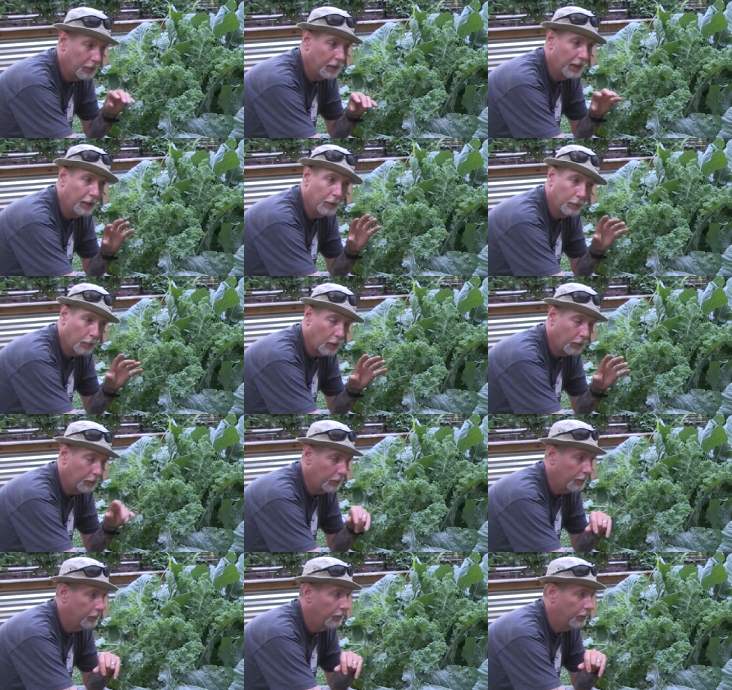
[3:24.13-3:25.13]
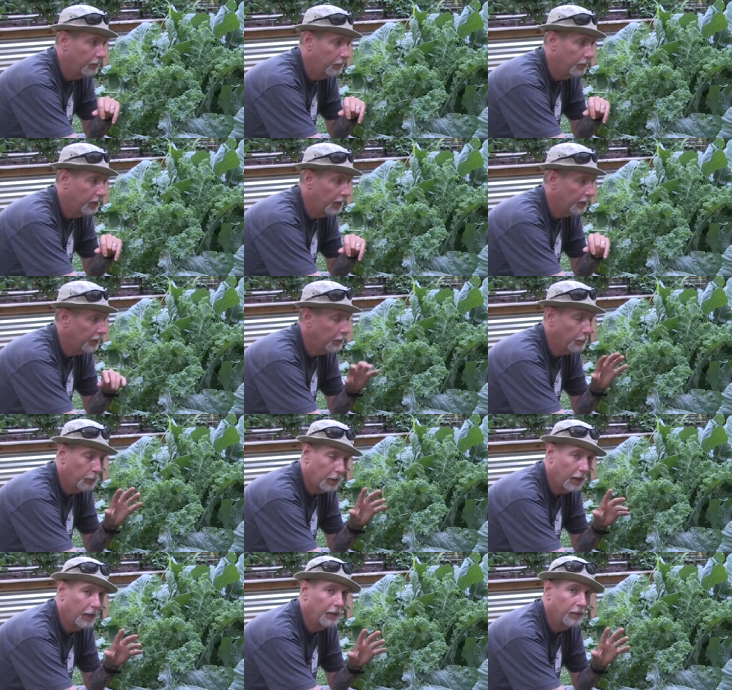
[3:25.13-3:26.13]
thing or moth looking thing that you'll
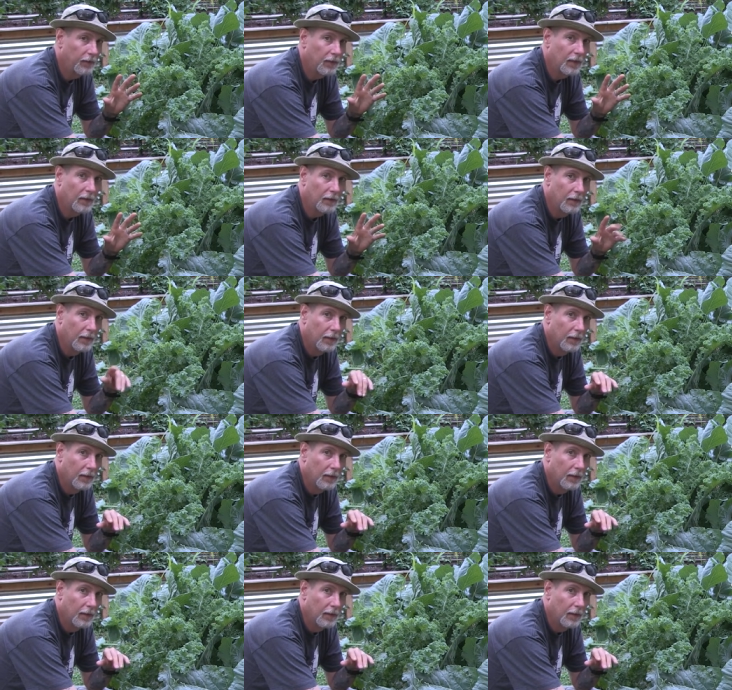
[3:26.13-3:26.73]
probably see